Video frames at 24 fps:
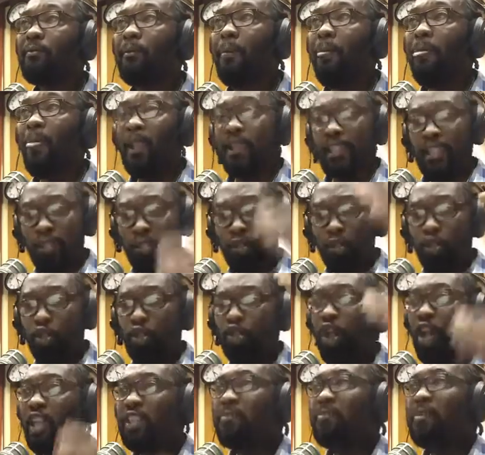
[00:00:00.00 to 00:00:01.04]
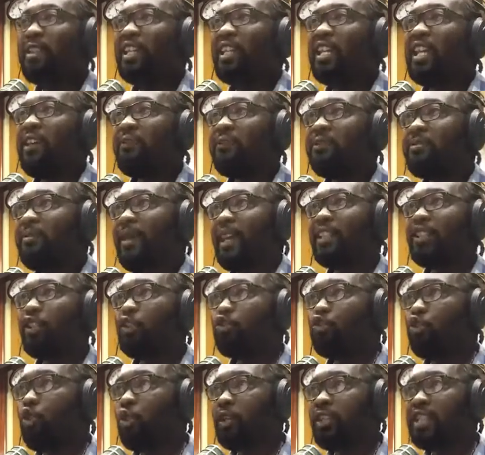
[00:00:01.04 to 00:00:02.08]
They should not be left by the
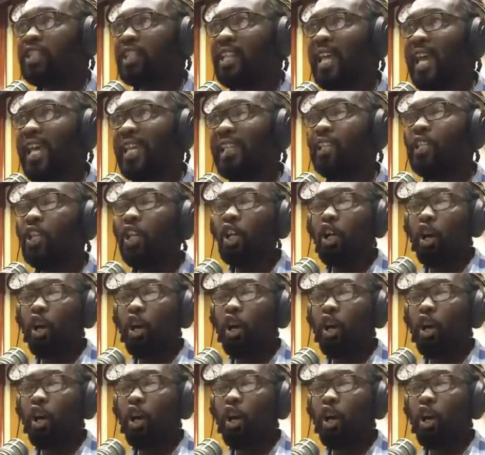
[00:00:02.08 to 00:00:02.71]
roadside